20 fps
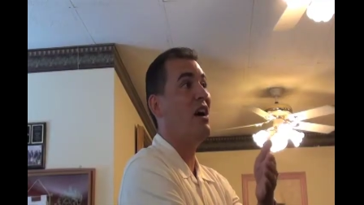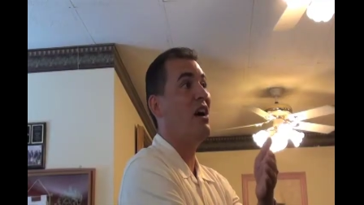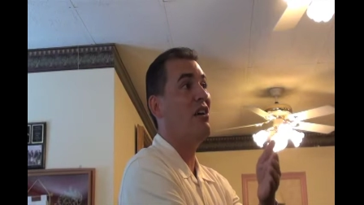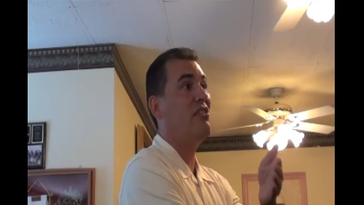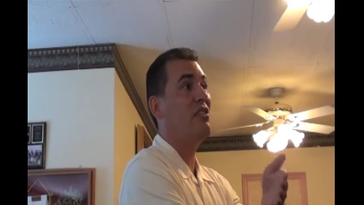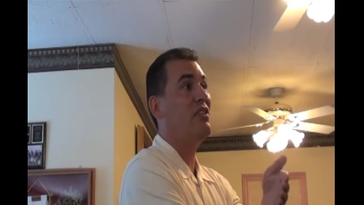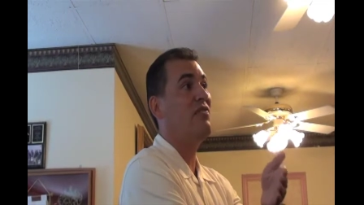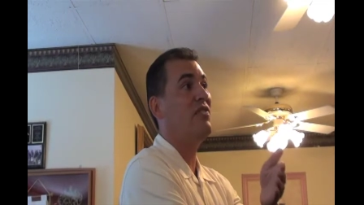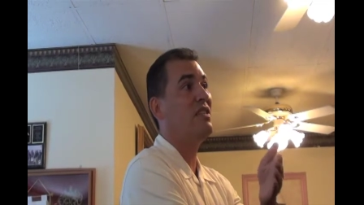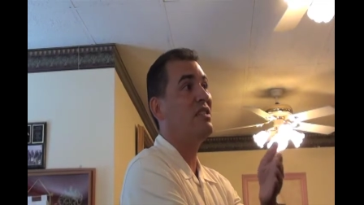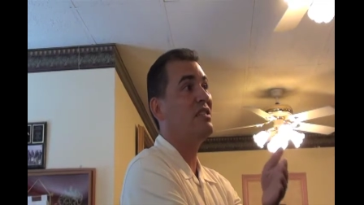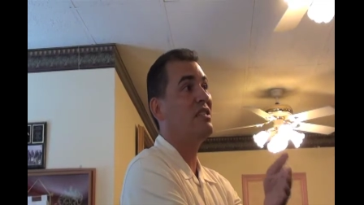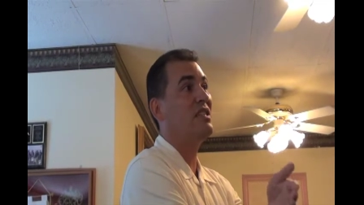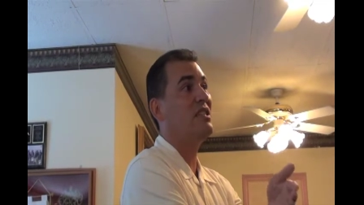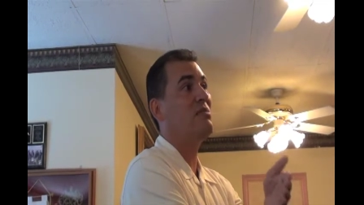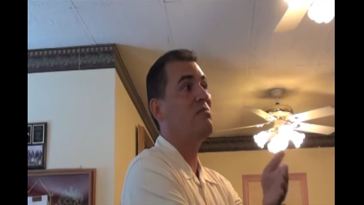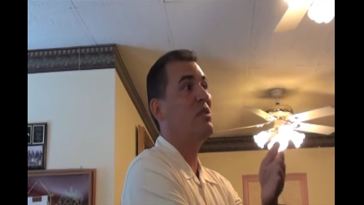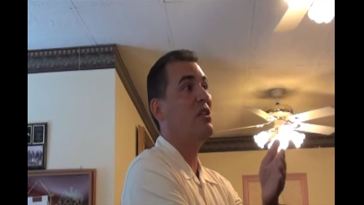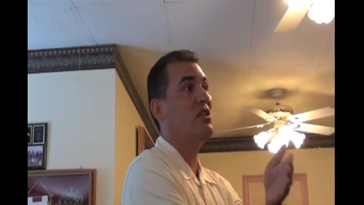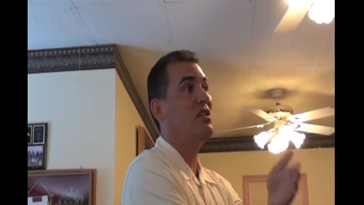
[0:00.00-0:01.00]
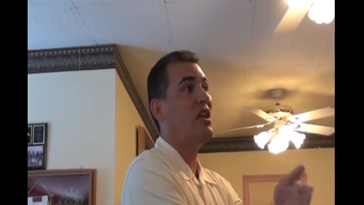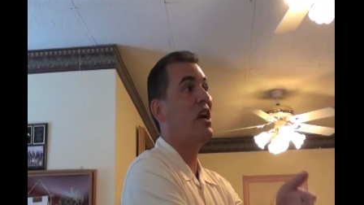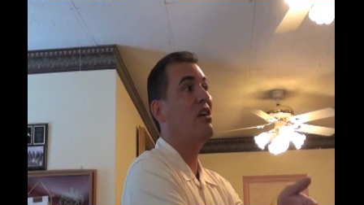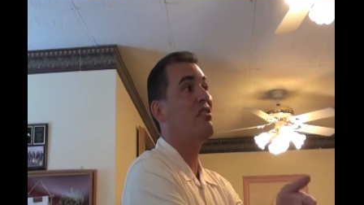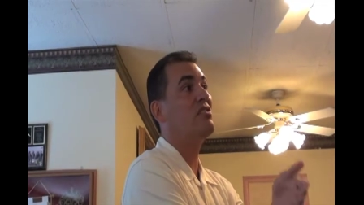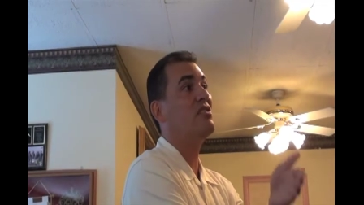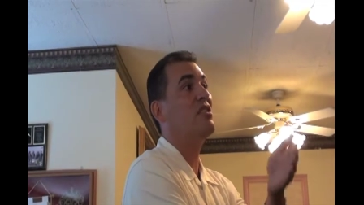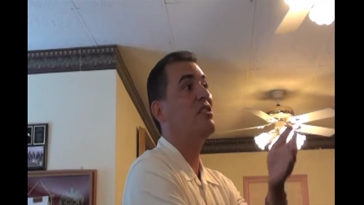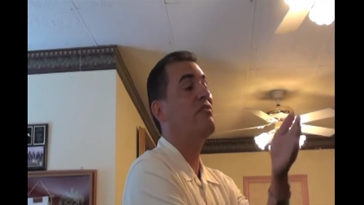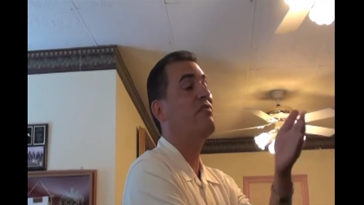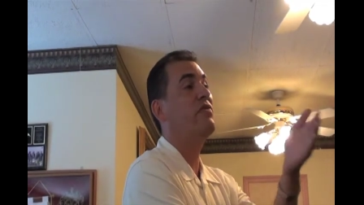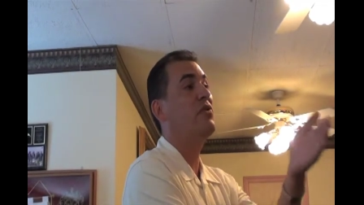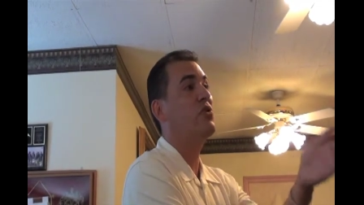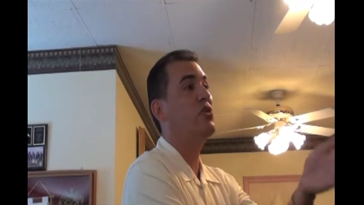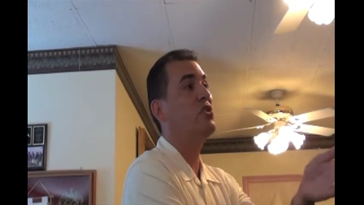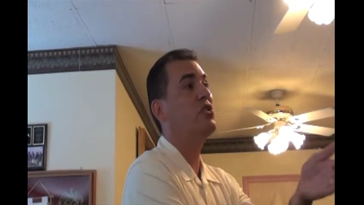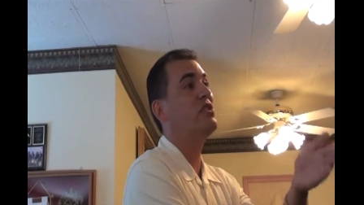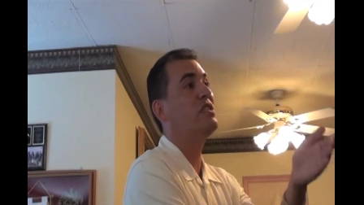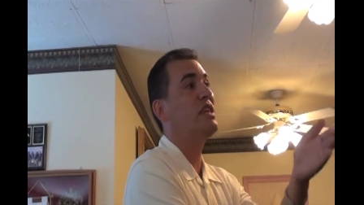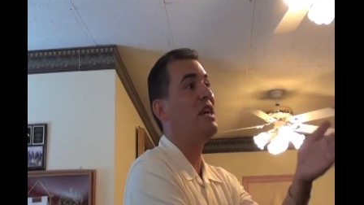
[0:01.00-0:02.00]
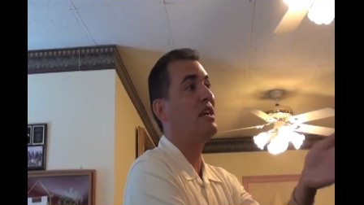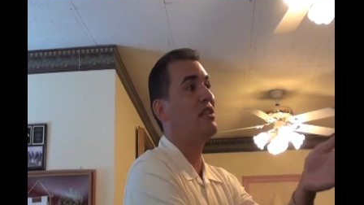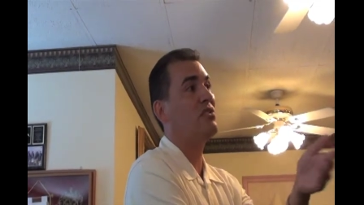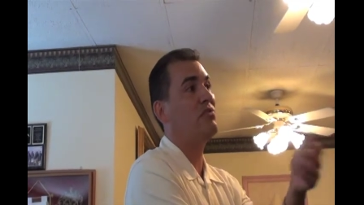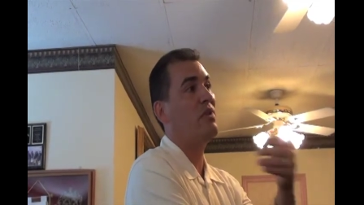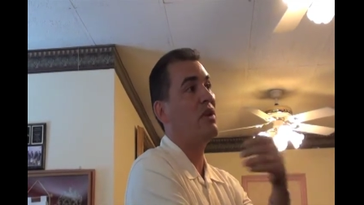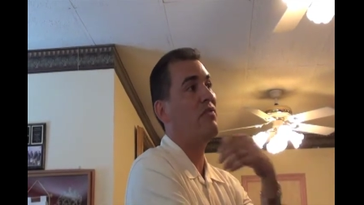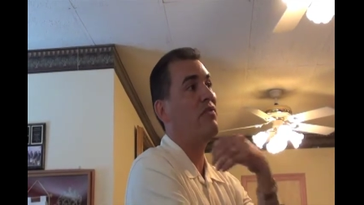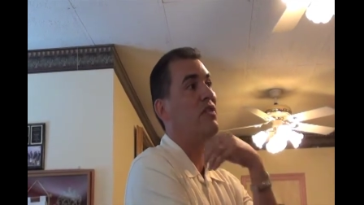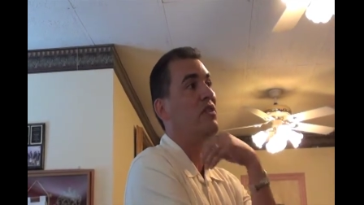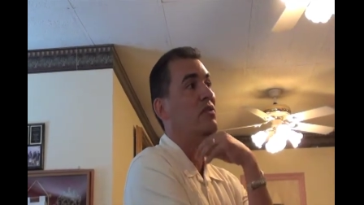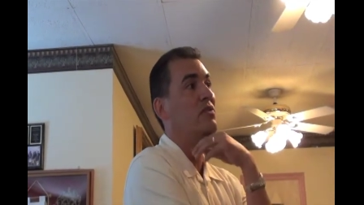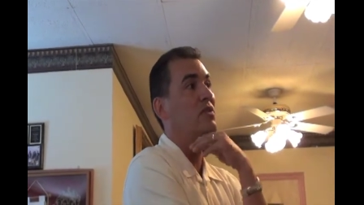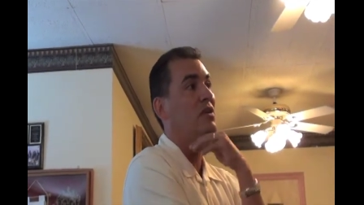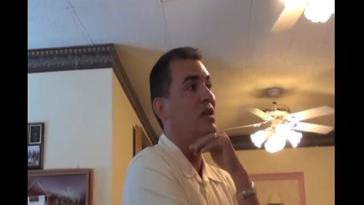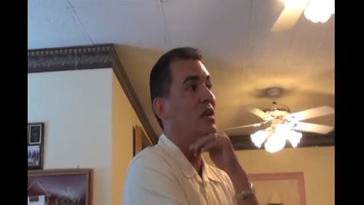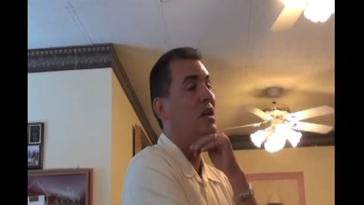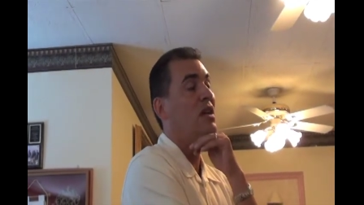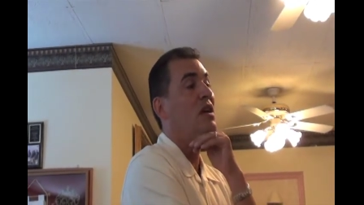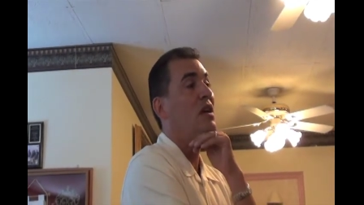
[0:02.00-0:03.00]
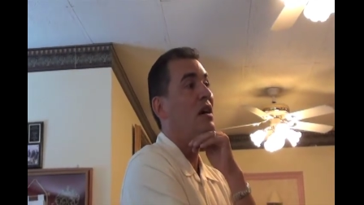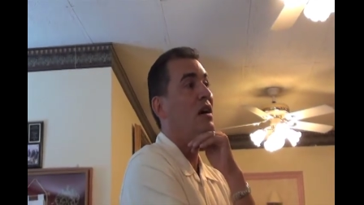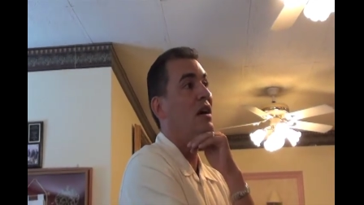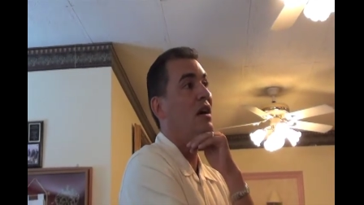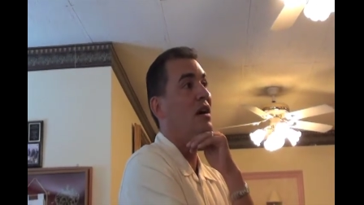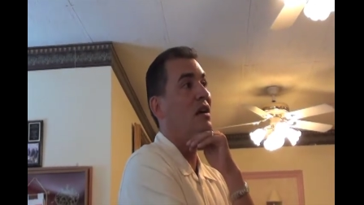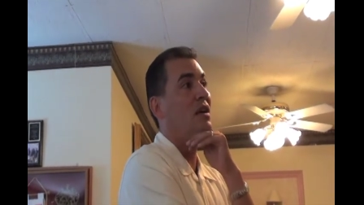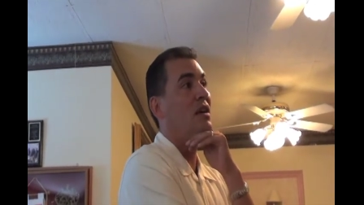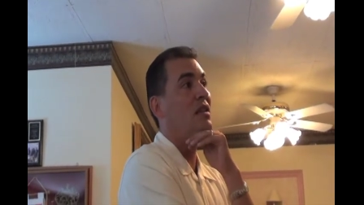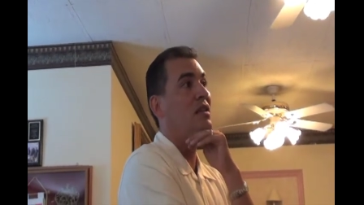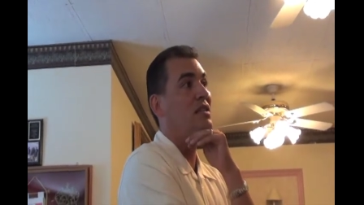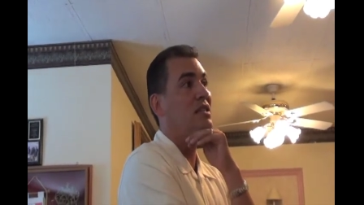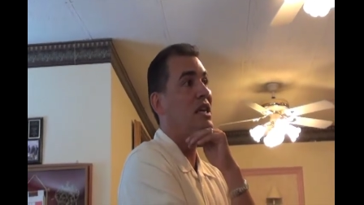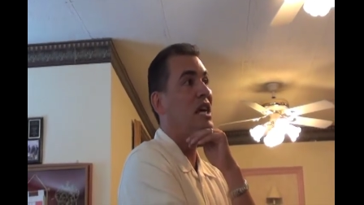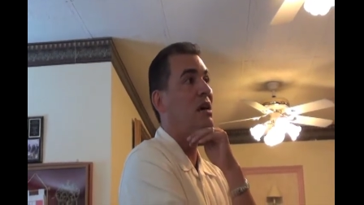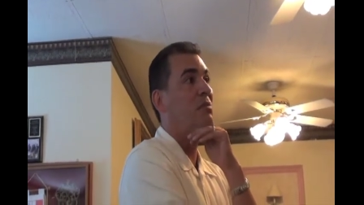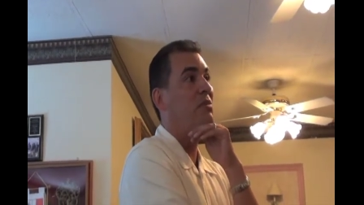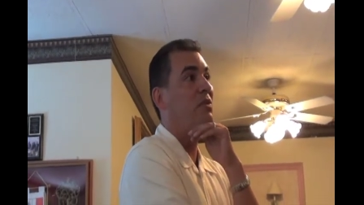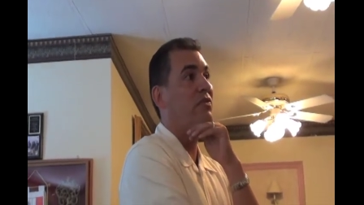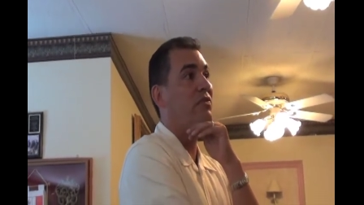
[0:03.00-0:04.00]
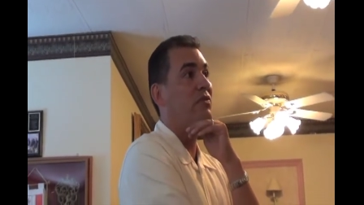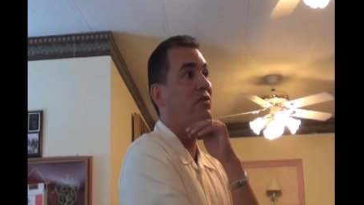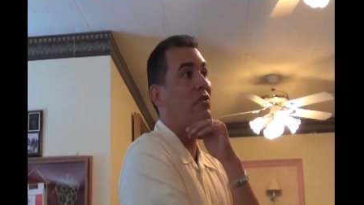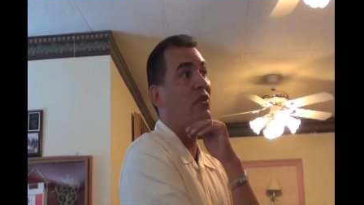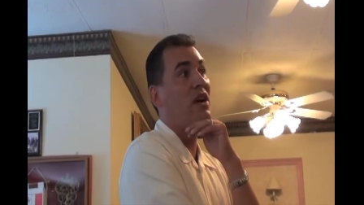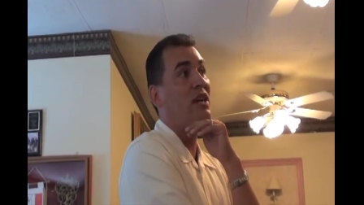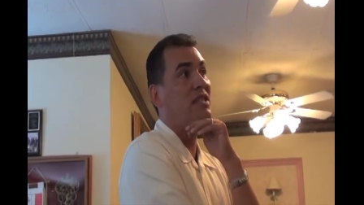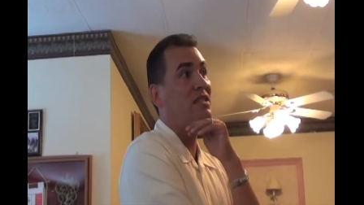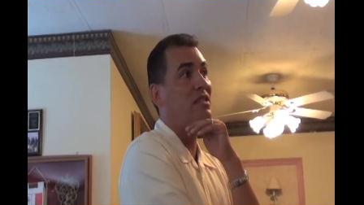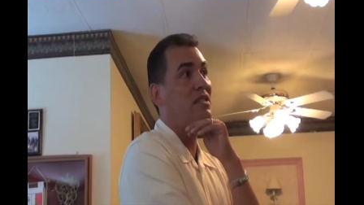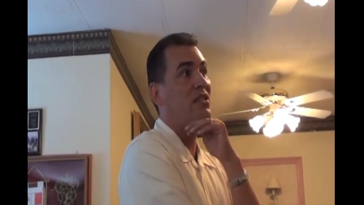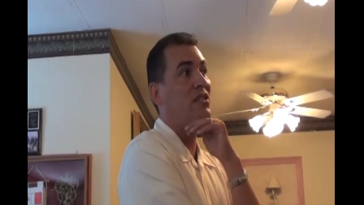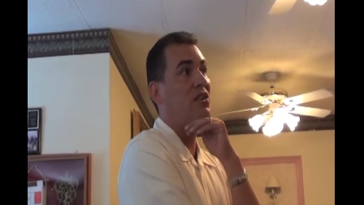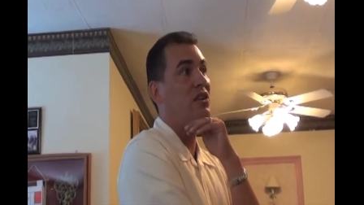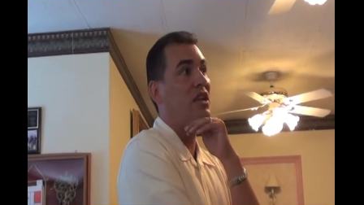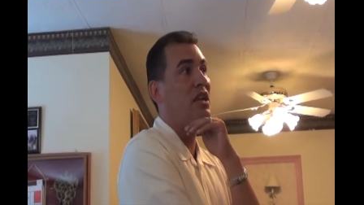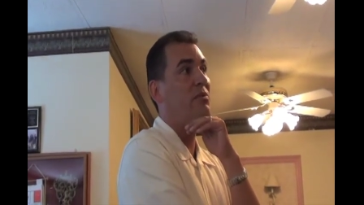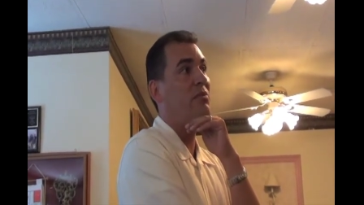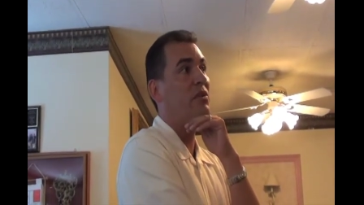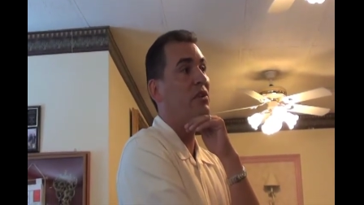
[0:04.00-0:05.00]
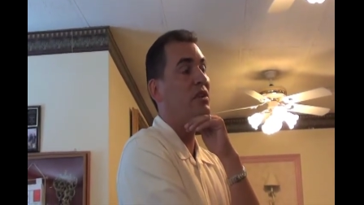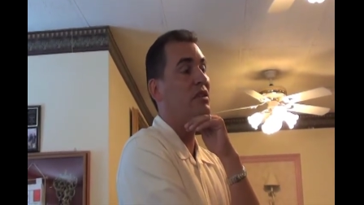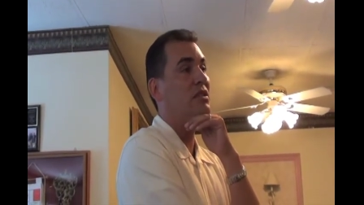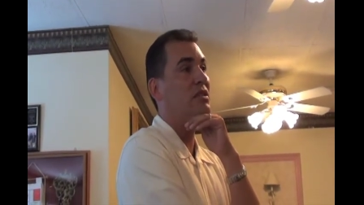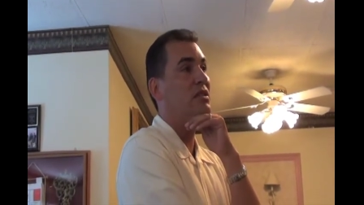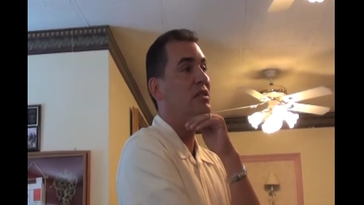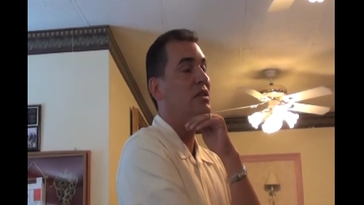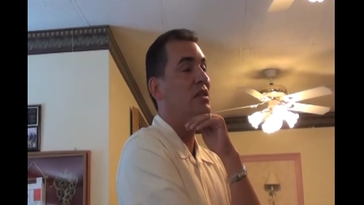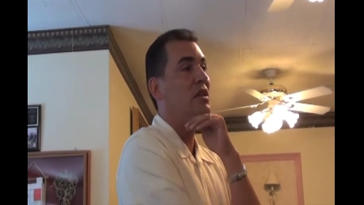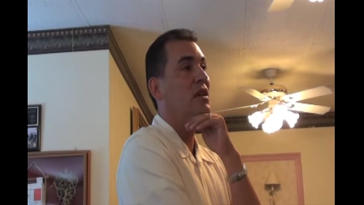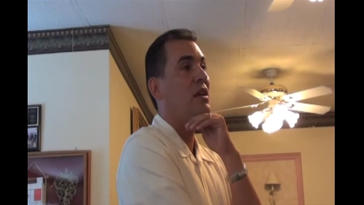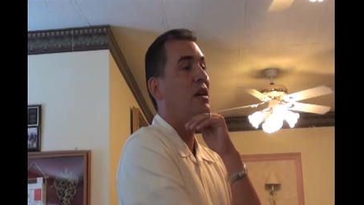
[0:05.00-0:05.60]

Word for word: $156 million of future tax revenue uh, in a time of crisis in our neighborhoods.